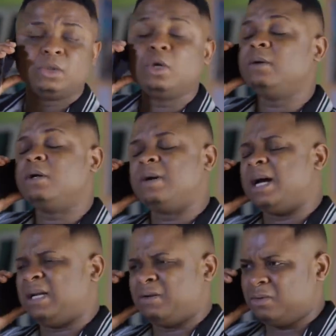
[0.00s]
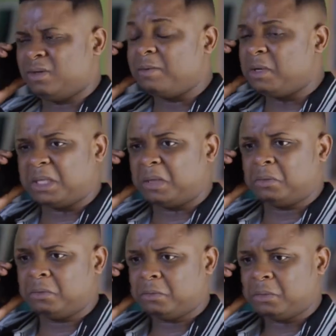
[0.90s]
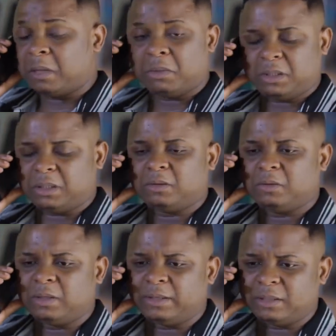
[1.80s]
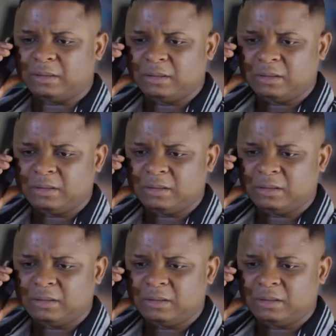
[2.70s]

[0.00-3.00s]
No, I'm okay. I'm okay, no worry.